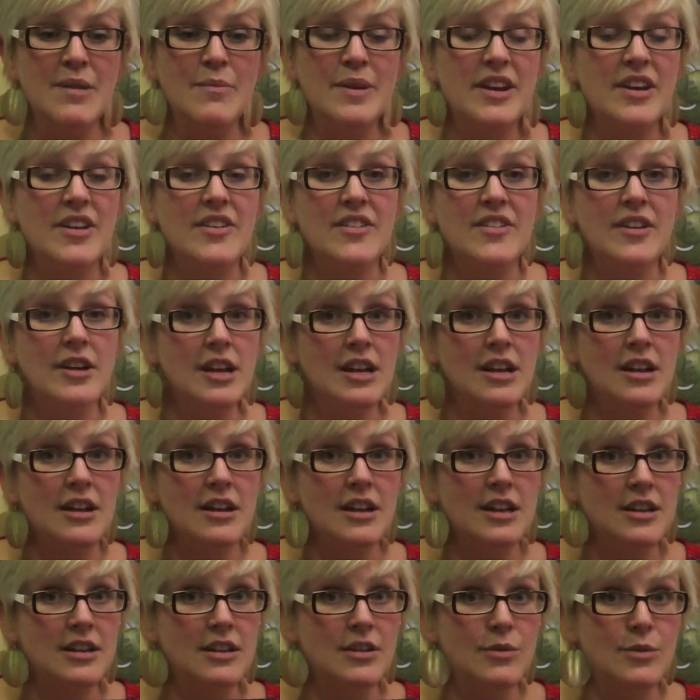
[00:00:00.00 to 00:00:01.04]
because I'd
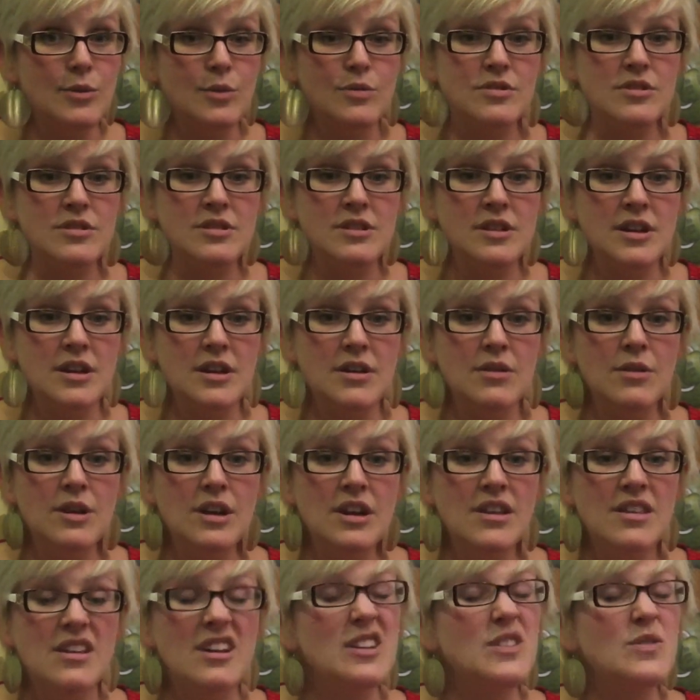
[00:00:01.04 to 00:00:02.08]
like you all to know
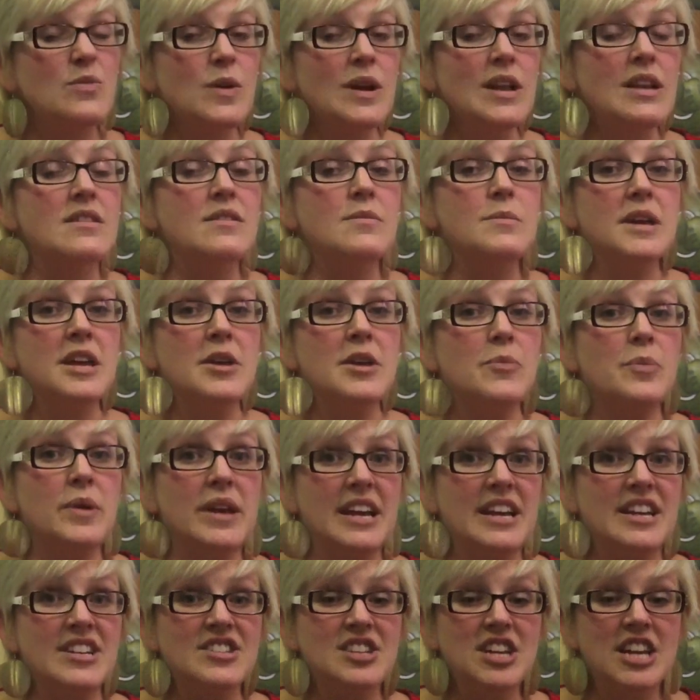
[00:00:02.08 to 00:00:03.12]
that as well as me
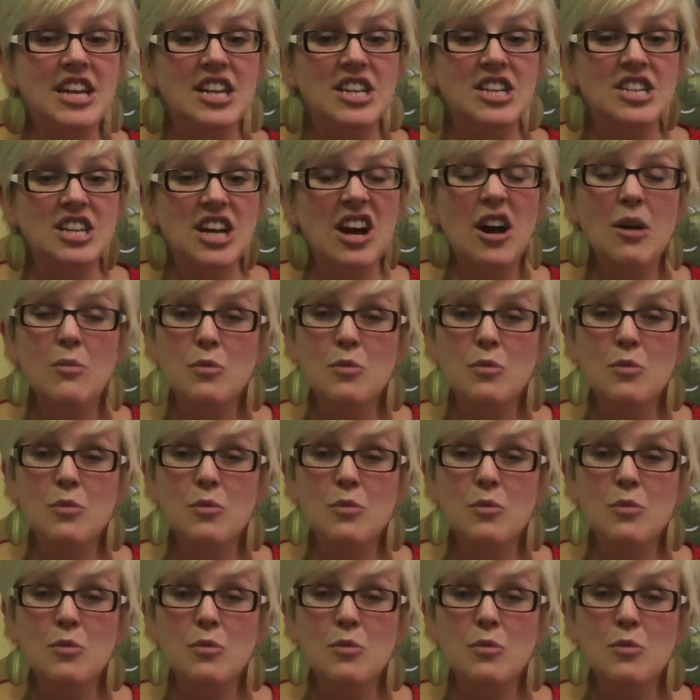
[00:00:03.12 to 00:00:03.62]
being a teacher,